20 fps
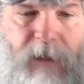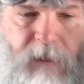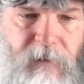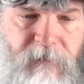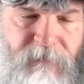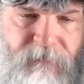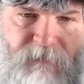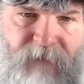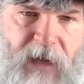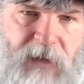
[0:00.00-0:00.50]

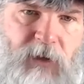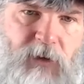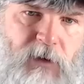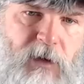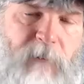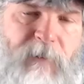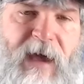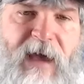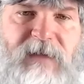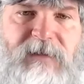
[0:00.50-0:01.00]
venue
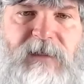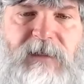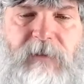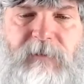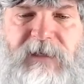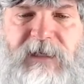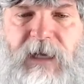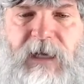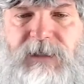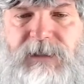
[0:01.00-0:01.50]
capacity
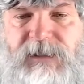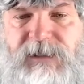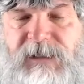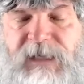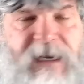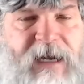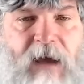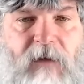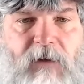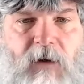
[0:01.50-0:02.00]
limitations,
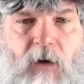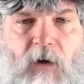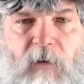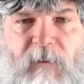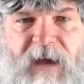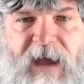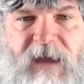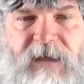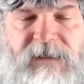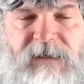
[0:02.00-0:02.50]
and alcohol
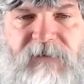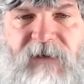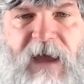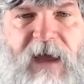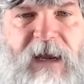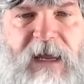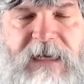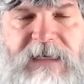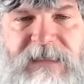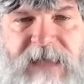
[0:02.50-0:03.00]
bans have
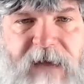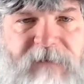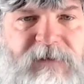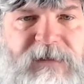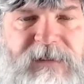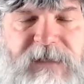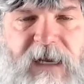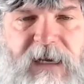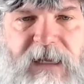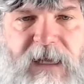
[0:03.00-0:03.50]
had a
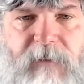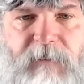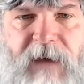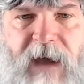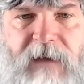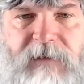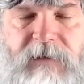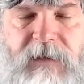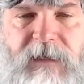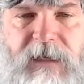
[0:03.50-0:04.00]
devastating
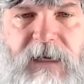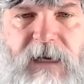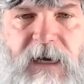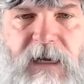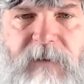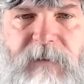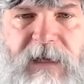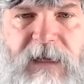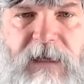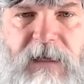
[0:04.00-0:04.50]
impact on the
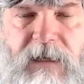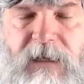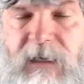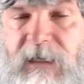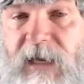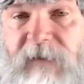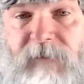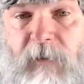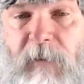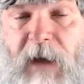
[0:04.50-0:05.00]
economy.
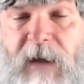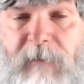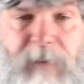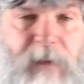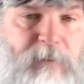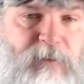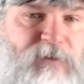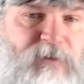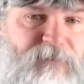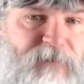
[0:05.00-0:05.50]
Never mind
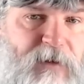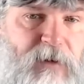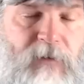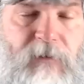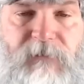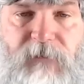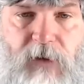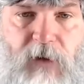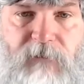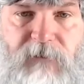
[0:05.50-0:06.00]
people's fear
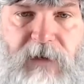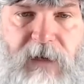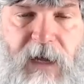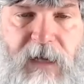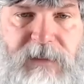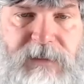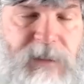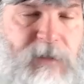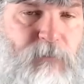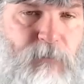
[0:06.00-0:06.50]
of
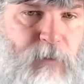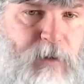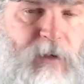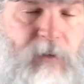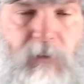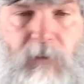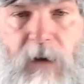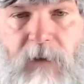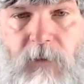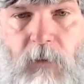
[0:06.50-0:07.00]
COVID-19, real
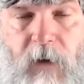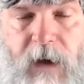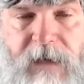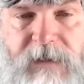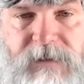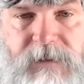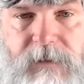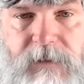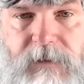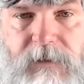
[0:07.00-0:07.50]
or
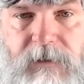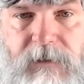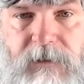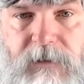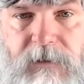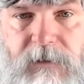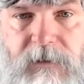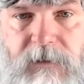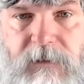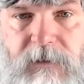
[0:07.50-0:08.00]
otherwise,
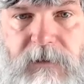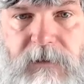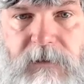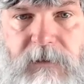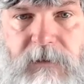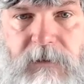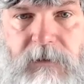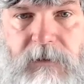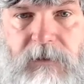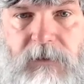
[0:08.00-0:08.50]

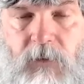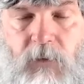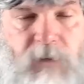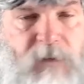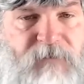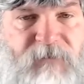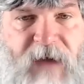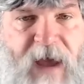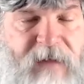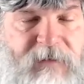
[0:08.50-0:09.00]
or
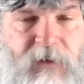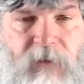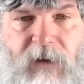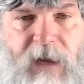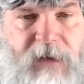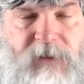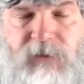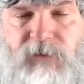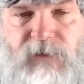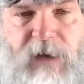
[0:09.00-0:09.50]
the fact that
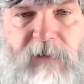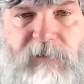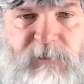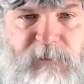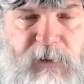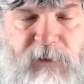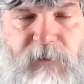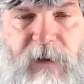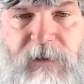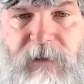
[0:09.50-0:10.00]
international travel has
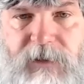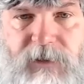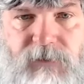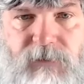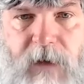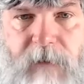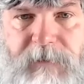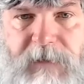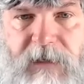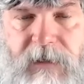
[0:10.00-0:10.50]
been greatly
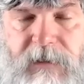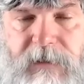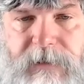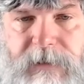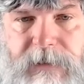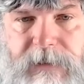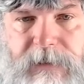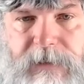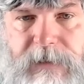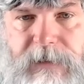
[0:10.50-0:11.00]
disrupted.
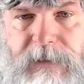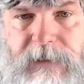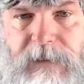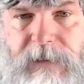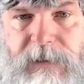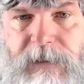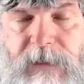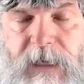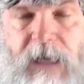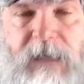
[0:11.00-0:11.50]

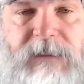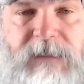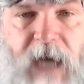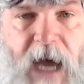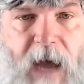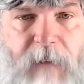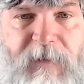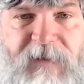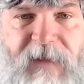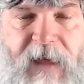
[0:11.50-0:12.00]
On
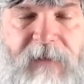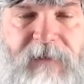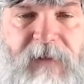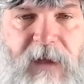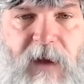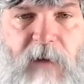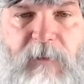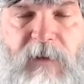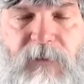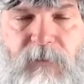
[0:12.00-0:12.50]
top of that, the
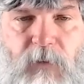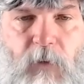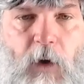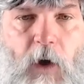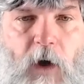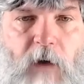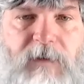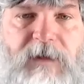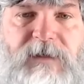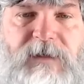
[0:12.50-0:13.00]
government threw
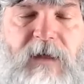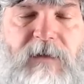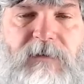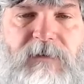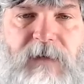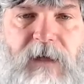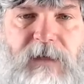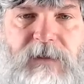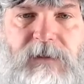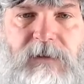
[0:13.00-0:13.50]
all these other
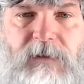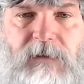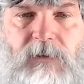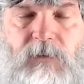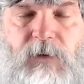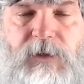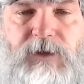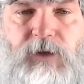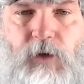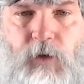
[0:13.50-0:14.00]
things,
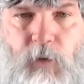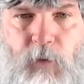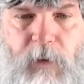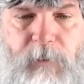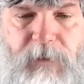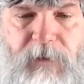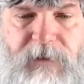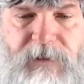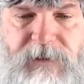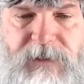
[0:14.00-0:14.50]
which
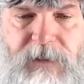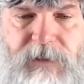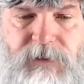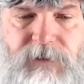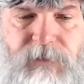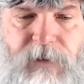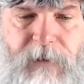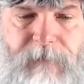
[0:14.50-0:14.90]
cripple this industry.